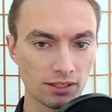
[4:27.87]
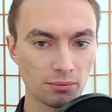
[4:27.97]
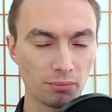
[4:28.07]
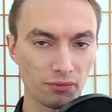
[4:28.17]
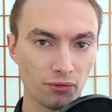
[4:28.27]

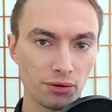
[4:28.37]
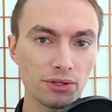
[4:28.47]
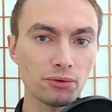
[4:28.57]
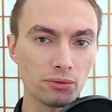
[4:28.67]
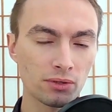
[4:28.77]
But for
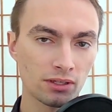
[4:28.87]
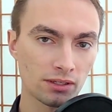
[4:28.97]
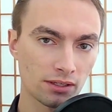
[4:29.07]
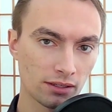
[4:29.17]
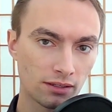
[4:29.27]
you,
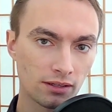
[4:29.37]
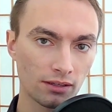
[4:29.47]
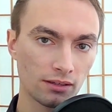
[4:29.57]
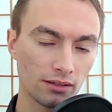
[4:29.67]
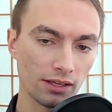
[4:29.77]

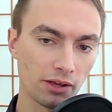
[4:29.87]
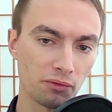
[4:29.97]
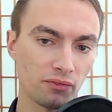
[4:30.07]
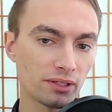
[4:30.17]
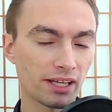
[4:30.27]
it would
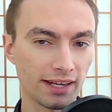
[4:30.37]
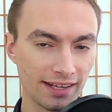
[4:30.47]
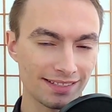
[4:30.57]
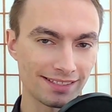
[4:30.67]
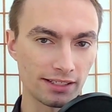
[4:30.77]
feel like an
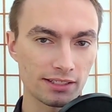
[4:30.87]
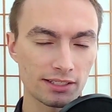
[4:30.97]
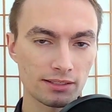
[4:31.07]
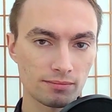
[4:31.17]
instant.